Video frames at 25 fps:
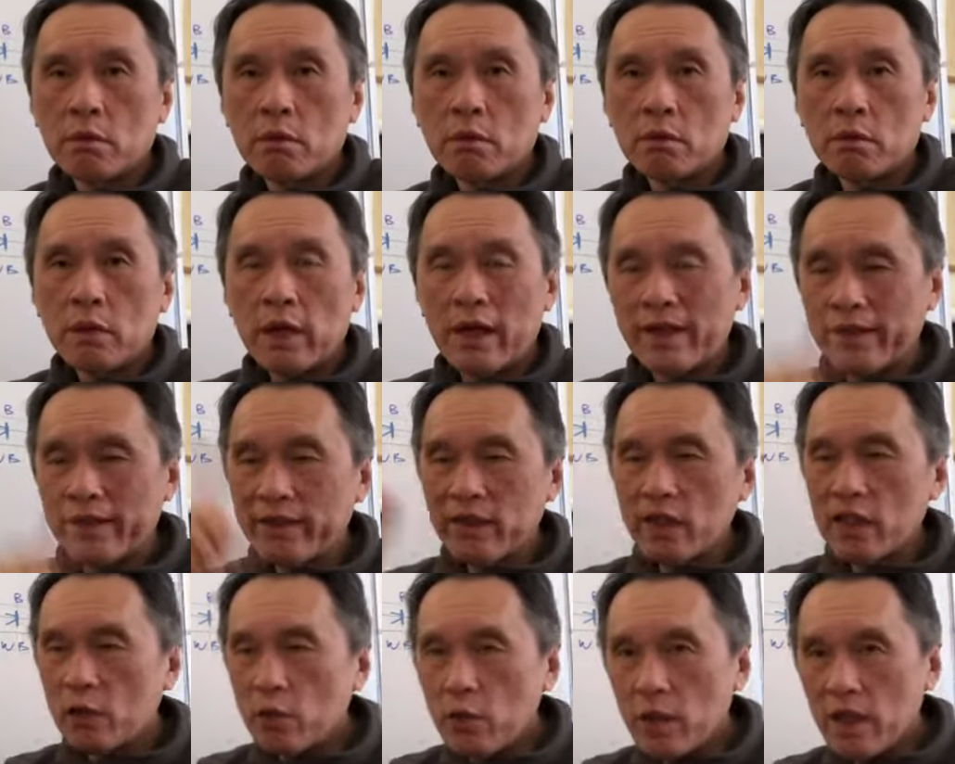
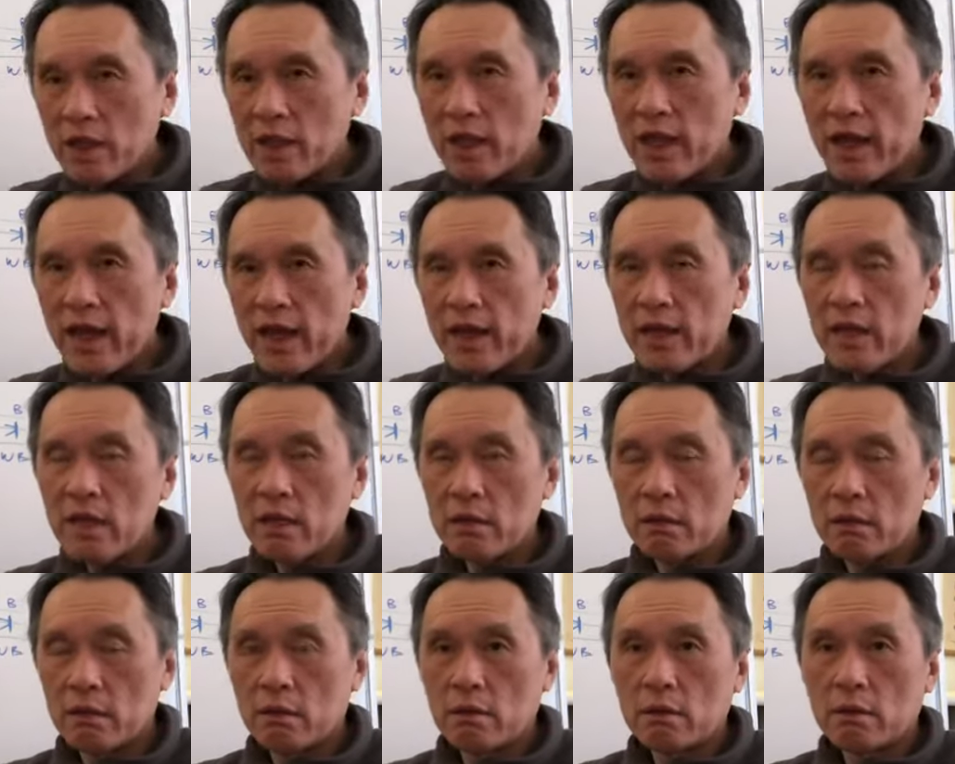until one get
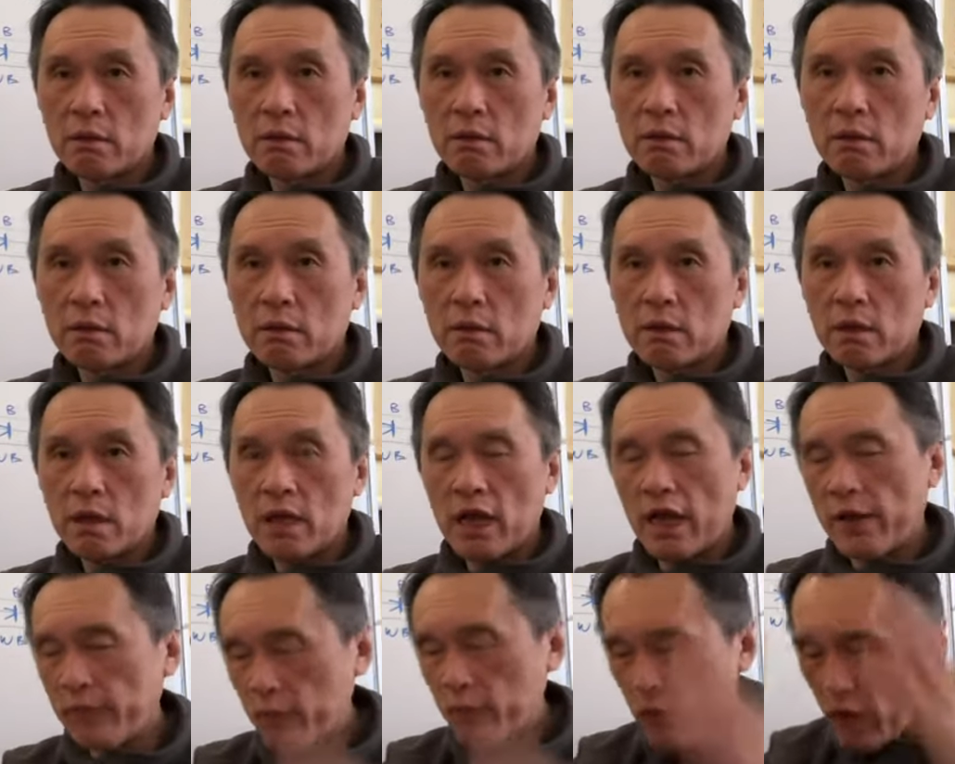it?
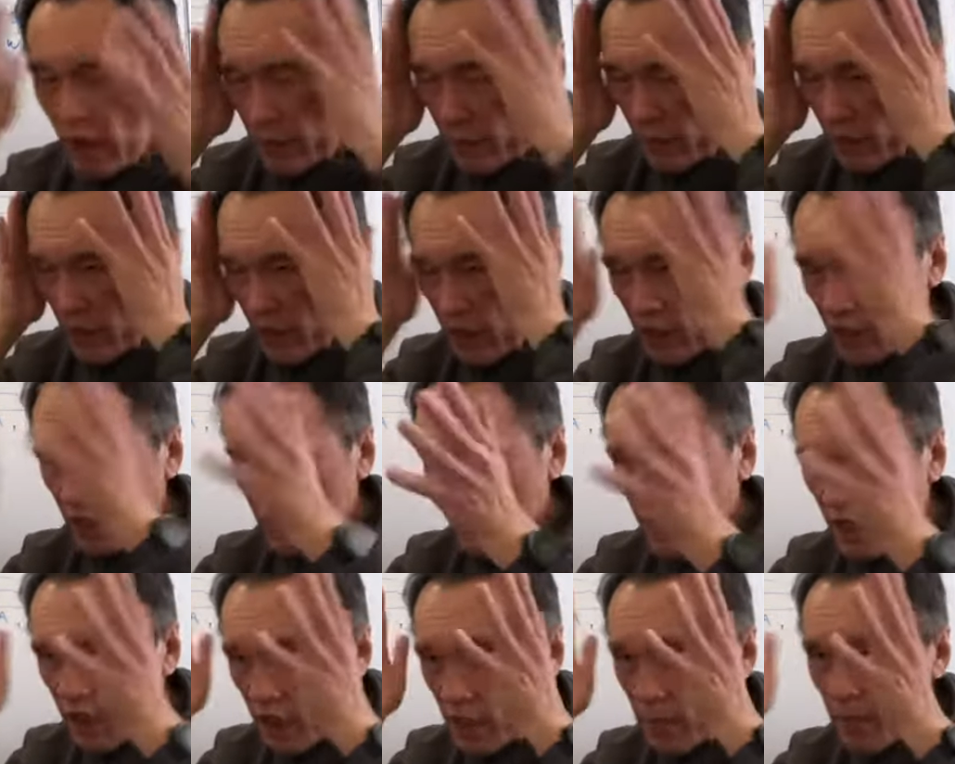Have to have a
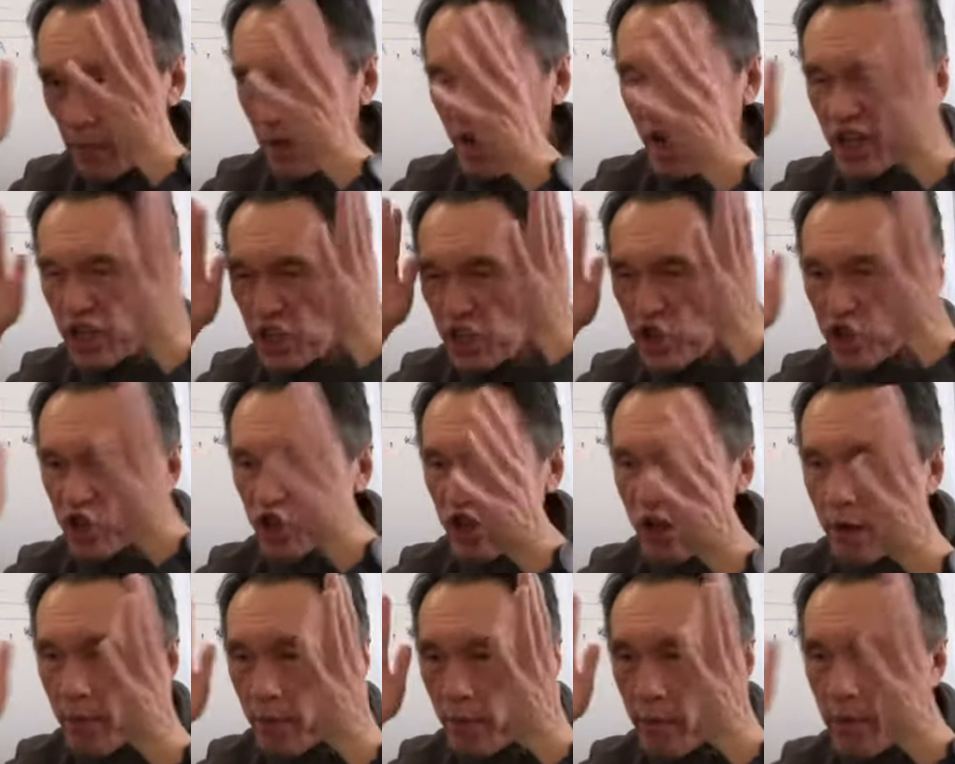clear mind,
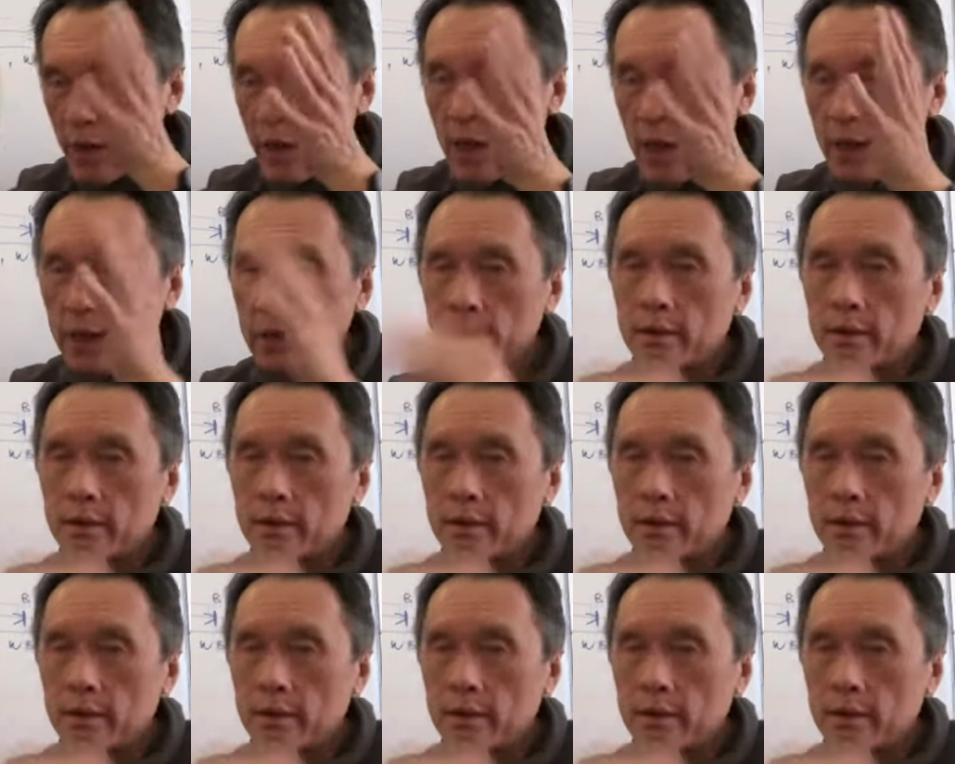sharp mind.